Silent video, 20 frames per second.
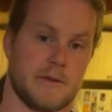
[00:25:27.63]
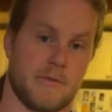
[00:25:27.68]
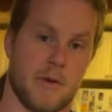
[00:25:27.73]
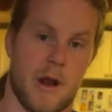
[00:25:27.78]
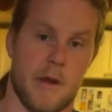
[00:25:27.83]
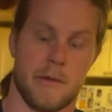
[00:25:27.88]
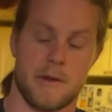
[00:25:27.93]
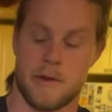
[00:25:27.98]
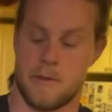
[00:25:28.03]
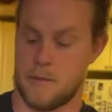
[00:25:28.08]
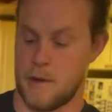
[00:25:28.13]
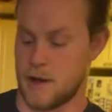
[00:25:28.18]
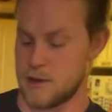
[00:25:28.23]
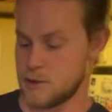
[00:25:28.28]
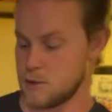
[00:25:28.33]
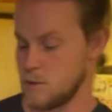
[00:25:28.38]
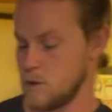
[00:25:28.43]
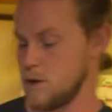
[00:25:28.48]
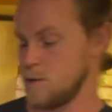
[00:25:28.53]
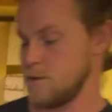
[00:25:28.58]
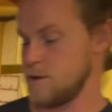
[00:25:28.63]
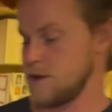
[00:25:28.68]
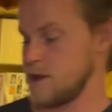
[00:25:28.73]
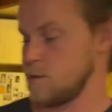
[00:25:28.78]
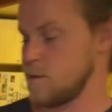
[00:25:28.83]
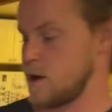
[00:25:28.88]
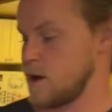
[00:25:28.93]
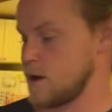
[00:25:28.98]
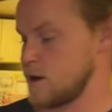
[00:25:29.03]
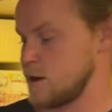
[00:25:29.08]
probably the best one, but they
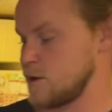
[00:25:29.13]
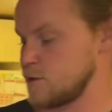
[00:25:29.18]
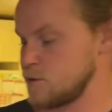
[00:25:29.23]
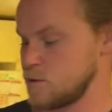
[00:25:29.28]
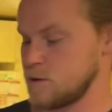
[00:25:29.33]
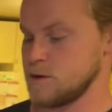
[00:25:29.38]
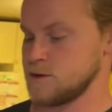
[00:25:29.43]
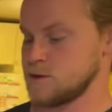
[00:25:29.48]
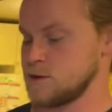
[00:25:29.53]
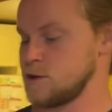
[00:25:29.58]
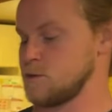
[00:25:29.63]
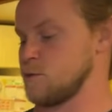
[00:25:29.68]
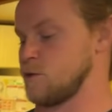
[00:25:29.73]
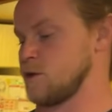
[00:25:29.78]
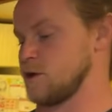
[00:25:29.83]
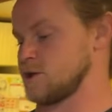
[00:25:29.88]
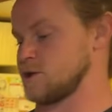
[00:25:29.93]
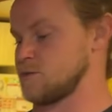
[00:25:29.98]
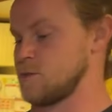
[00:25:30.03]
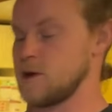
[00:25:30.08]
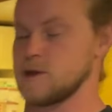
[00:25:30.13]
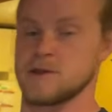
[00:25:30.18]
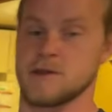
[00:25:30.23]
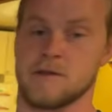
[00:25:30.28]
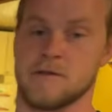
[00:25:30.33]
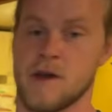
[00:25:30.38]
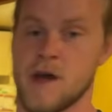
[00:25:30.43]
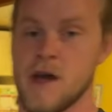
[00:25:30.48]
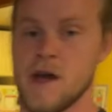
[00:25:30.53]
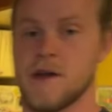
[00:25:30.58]
make other ones that are more
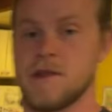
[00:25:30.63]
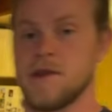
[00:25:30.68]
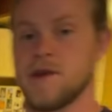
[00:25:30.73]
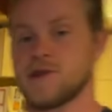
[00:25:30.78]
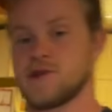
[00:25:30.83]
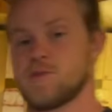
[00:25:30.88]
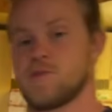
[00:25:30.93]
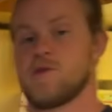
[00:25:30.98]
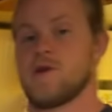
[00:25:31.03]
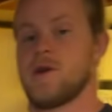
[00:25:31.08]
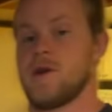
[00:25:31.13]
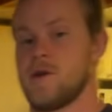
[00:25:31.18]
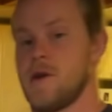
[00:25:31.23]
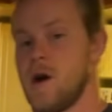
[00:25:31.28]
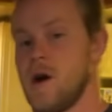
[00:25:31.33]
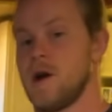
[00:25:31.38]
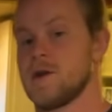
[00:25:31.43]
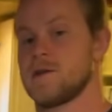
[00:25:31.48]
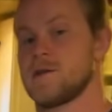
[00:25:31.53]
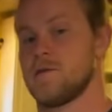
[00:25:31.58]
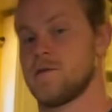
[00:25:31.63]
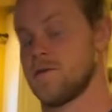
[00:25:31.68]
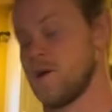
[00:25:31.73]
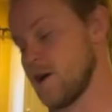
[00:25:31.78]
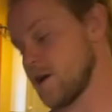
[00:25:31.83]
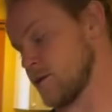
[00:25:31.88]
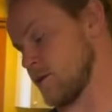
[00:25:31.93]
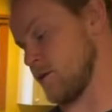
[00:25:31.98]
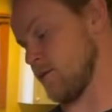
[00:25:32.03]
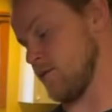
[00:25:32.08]
expensive. These are pretty cost
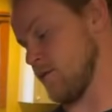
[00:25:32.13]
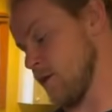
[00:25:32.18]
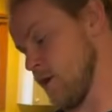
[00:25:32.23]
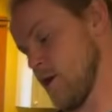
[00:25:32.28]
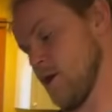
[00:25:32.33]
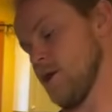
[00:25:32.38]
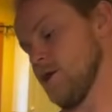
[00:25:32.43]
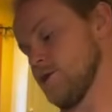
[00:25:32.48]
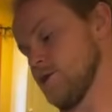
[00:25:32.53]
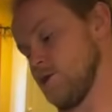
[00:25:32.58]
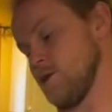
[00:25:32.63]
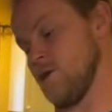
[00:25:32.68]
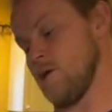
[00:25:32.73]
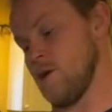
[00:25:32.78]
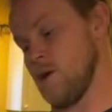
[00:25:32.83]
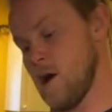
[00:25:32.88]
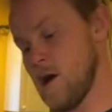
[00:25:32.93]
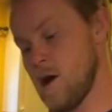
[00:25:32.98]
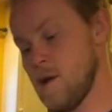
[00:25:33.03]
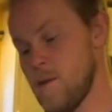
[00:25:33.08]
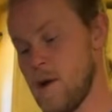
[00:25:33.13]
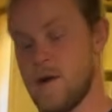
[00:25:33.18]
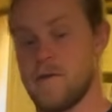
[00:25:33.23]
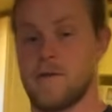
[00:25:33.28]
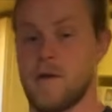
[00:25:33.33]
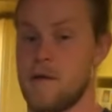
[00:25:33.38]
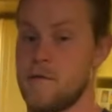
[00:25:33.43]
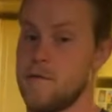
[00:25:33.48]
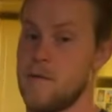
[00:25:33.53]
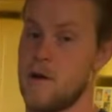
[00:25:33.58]
effective, so
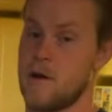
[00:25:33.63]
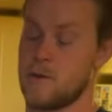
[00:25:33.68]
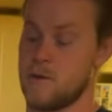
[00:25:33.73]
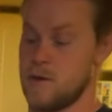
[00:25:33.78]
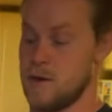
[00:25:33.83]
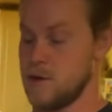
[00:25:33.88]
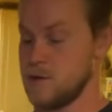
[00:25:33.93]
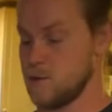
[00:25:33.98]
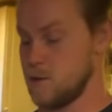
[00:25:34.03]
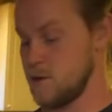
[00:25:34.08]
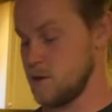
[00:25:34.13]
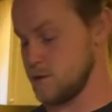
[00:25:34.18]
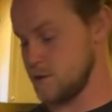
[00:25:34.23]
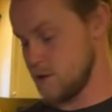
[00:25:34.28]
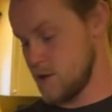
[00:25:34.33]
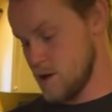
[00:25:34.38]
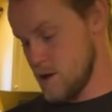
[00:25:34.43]
I fuck with these ones.